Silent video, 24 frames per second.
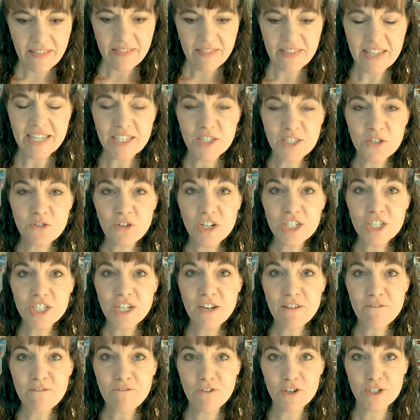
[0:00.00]
The instruction
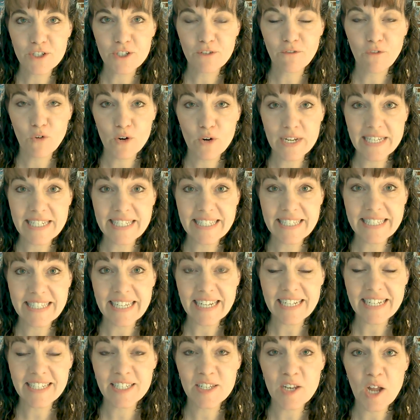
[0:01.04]
in verse
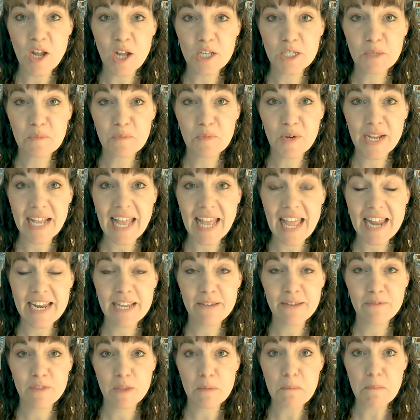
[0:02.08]
46 not to bring any
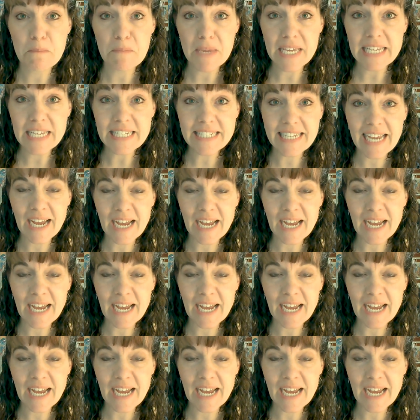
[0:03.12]
of the meat